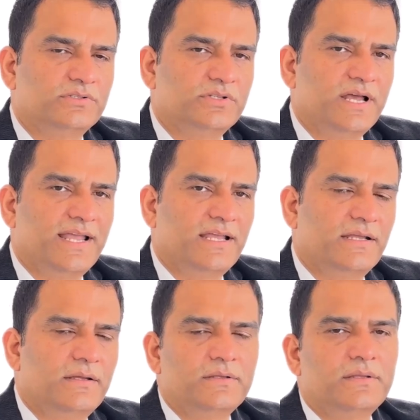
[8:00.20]

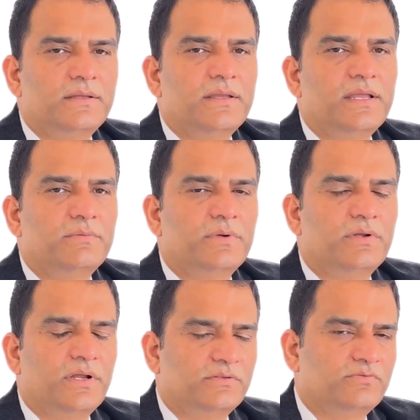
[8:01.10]
tracking,
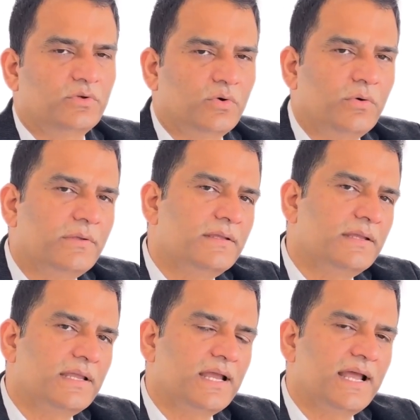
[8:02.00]
inventory flow,
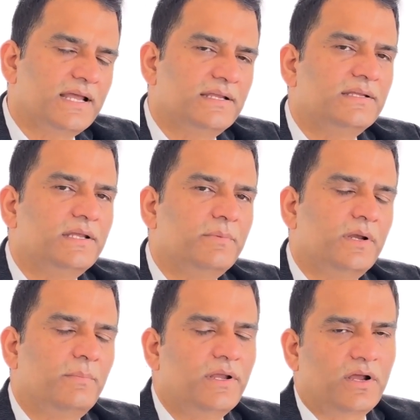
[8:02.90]
and
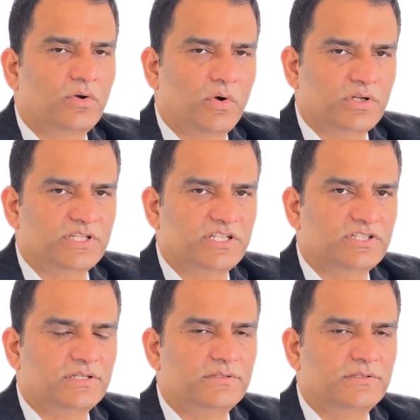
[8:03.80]
interdepartmental coordination.